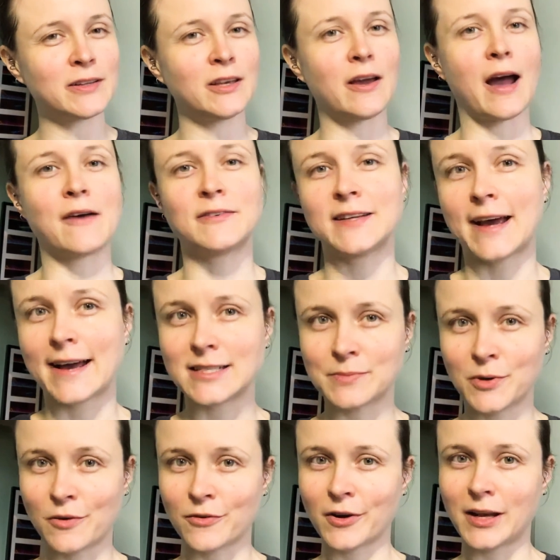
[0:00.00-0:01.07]
You have to ask me
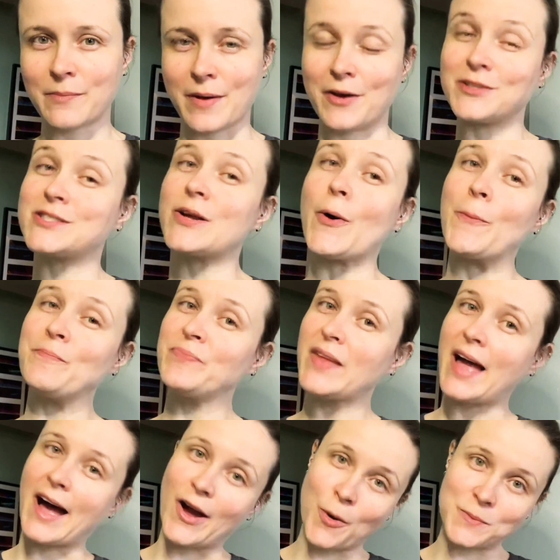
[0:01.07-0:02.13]
over email. So
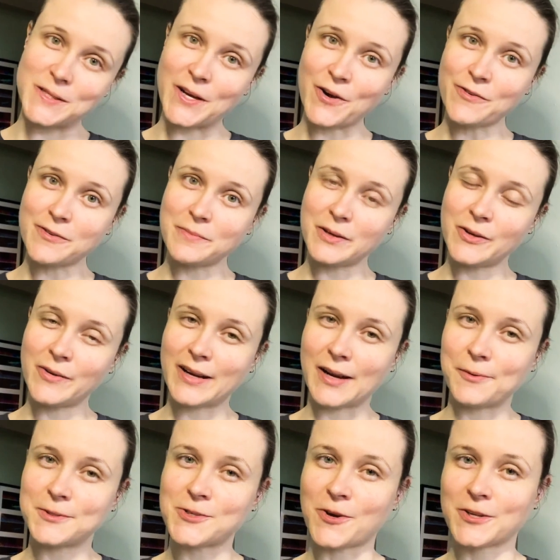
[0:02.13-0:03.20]
I hope to hear from you, and I
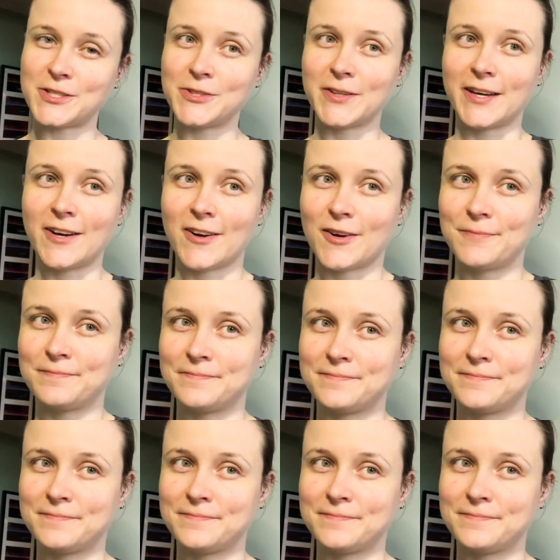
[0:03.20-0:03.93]
will talk to you later.